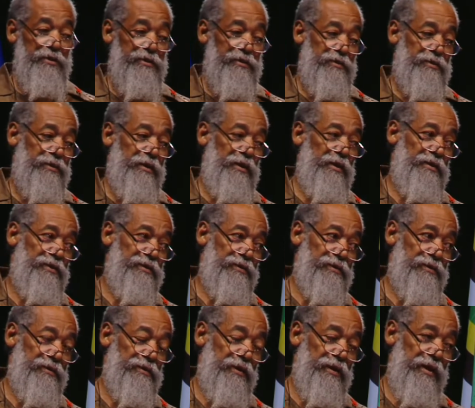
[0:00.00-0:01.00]
is
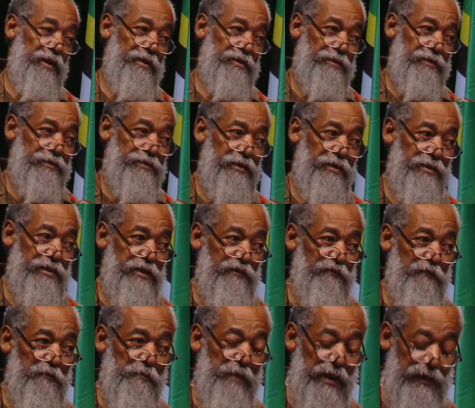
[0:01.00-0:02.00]

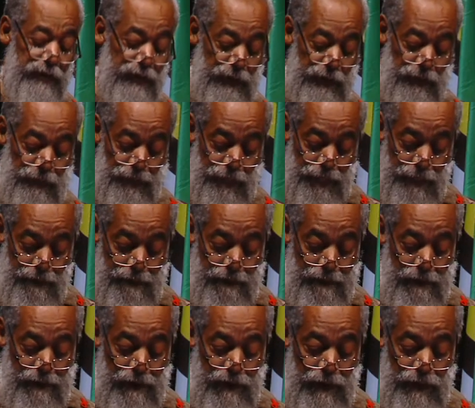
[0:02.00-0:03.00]
even better.
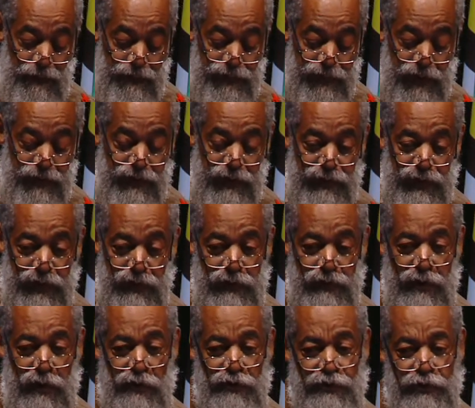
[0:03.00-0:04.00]
The
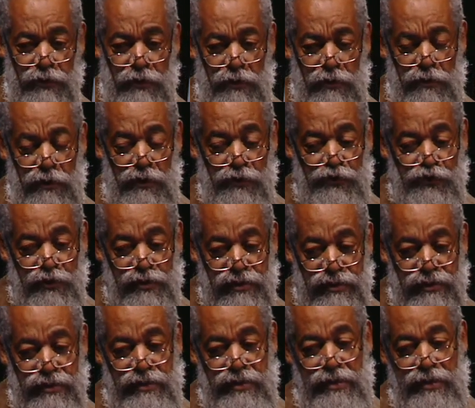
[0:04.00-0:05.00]
third country
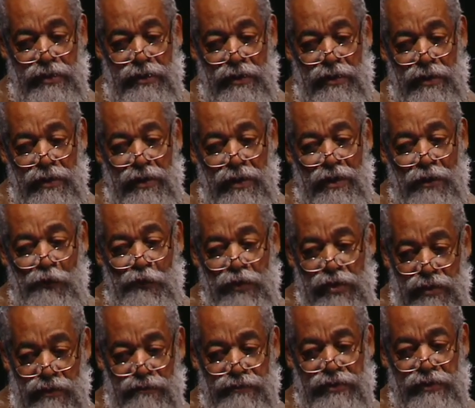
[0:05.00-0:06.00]
C,
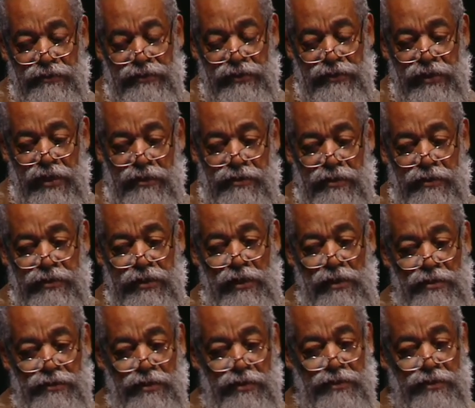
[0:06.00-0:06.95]
the data tells